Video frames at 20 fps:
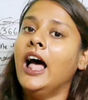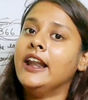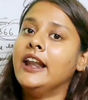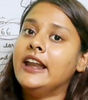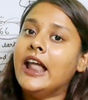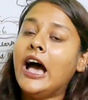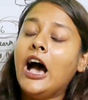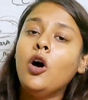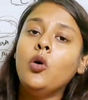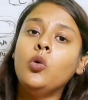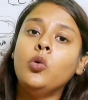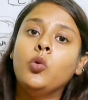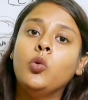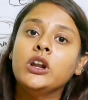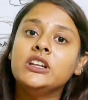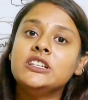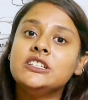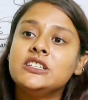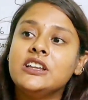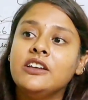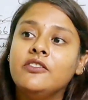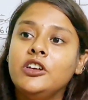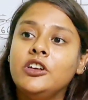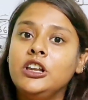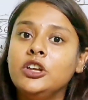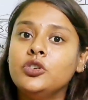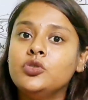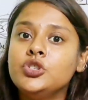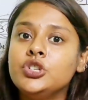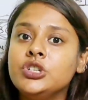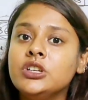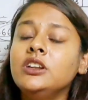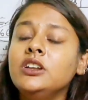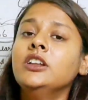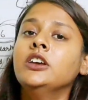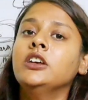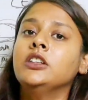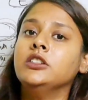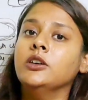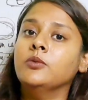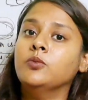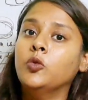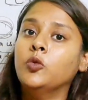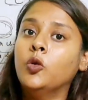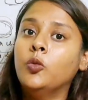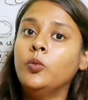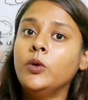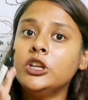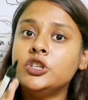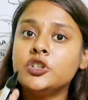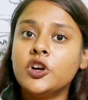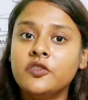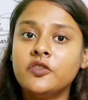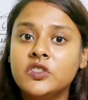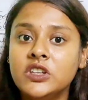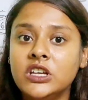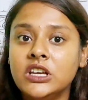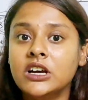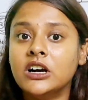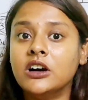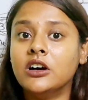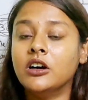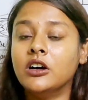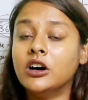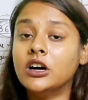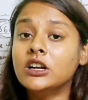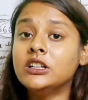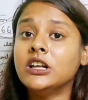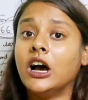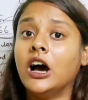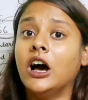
Now, what is revolution? The movement of the earth